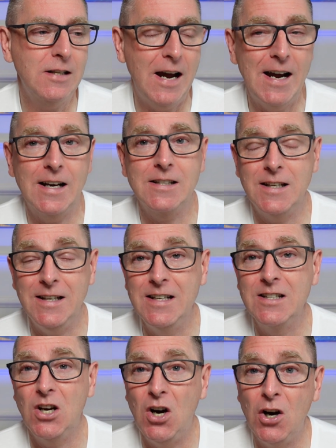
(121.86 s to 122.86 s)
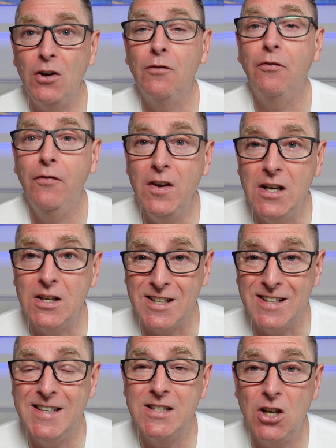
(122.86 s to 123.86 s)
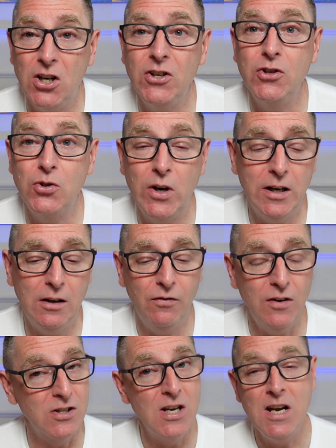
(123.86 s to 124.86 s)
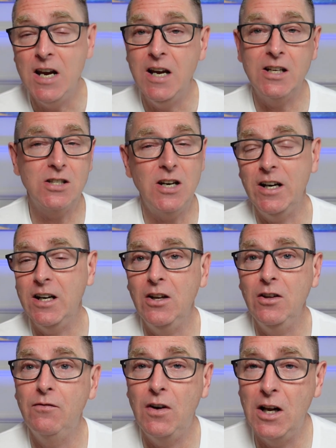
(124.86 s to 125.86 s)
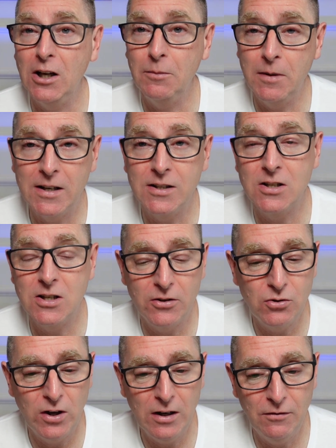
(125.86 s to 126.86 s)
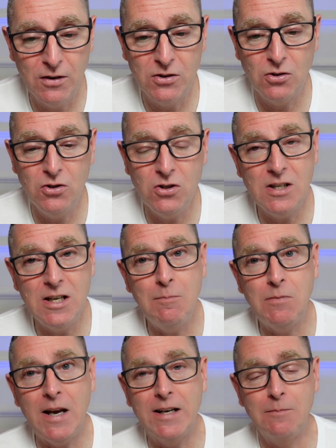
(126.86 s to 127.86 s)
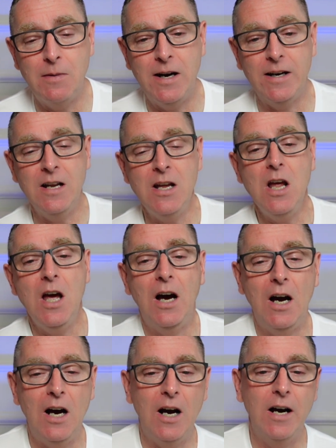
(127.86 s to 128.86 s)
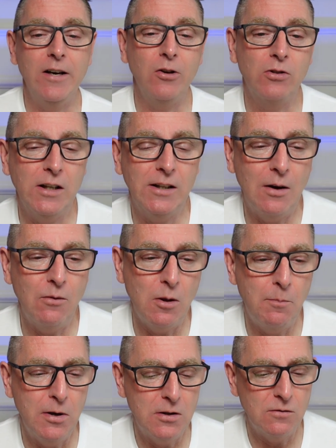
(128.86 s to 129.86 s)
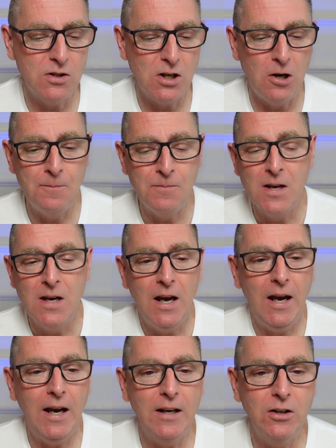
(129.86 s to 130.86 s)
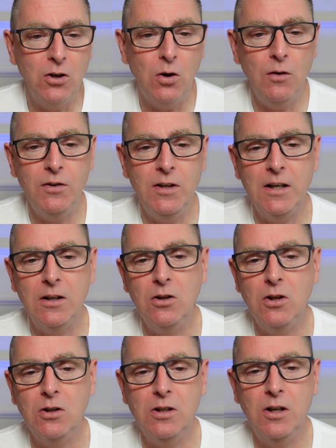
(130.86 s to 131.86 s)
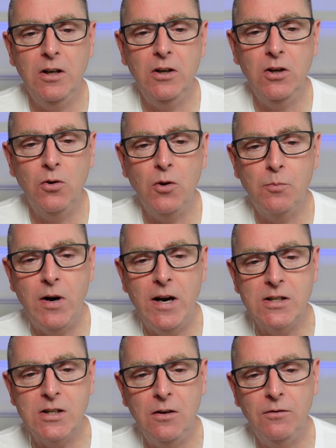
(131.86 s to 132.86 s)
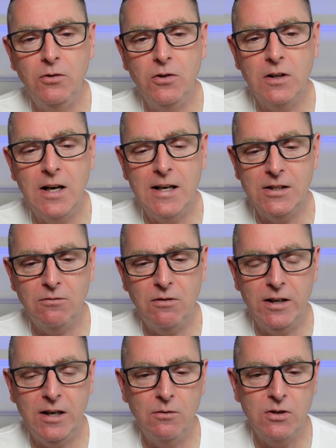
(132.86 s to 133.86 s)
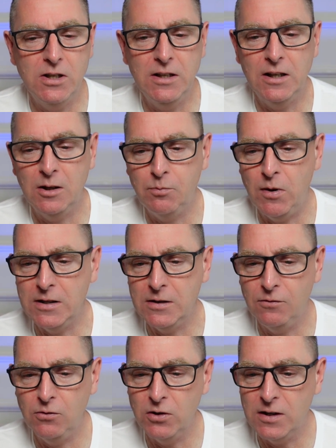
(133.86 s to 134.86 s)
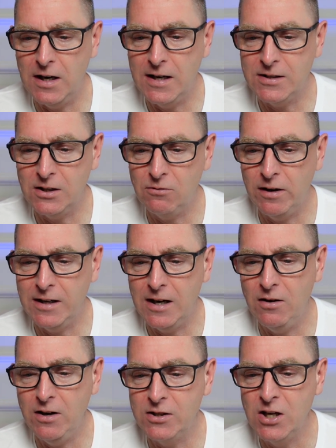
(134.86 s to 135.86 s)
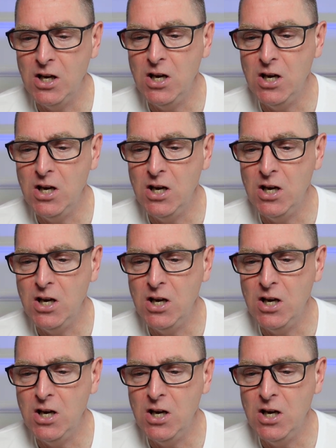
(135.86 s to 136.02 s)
tax is on fees, is on trading fees. It's not on the volume, guys. It's on trading fees. So just keep that in mind. Take that with a pinch of salt. And you know, if we take a look at the price of Luna Classic right now, we're seeing that the price of Luna Classic right now is